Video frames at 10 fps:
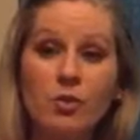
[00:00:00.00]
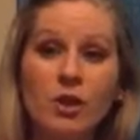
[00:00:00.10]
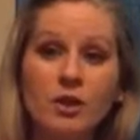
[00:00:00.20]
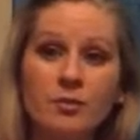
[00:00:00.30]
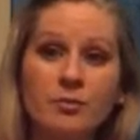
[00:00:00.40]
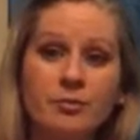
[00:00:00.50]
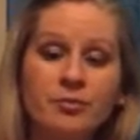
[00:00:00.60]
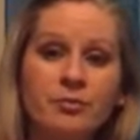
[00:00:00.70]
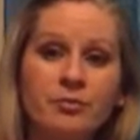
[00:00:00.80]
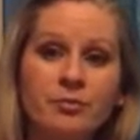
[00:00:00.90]
will.
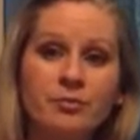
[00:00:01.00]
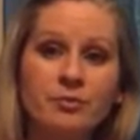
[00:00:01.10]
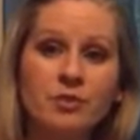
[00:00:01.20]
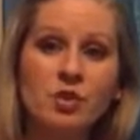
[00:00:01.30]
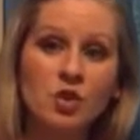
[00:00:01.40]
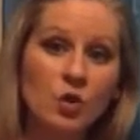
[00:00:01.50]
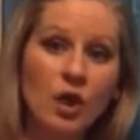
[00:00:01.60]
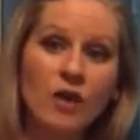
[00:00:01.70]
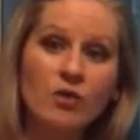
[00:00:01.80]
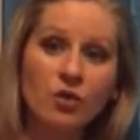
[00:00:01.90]
So you
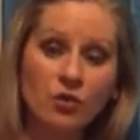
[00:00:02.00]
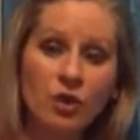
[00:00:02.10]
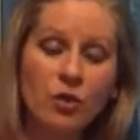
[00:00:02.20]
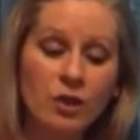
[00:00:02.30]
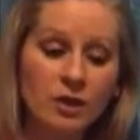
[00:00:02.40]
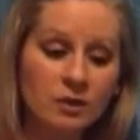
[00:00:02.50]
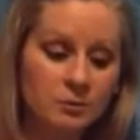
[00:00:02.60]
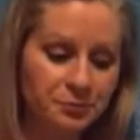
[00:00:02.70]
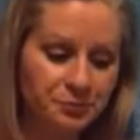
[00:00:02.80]
have your free will,